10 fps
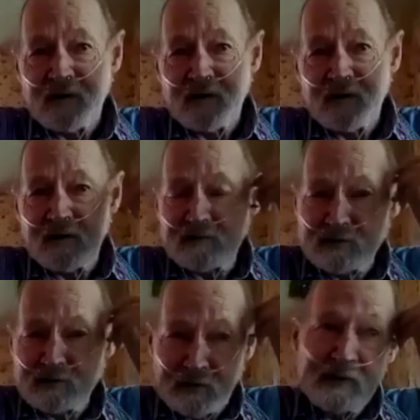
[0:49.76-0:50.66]
this one,
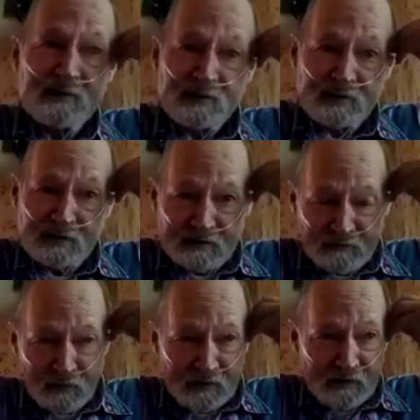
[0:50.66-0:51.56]
the
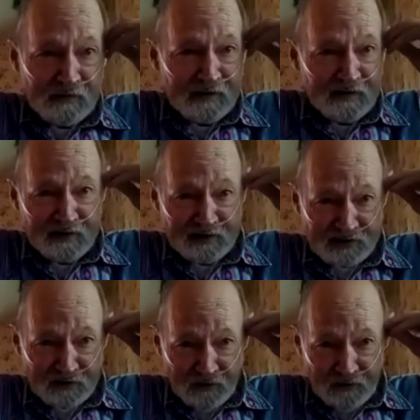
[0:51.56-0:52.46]
one that we have next
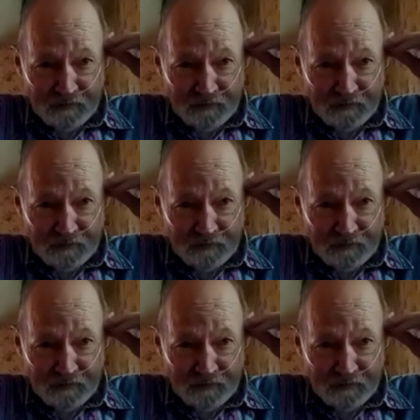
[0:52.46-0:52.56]
door.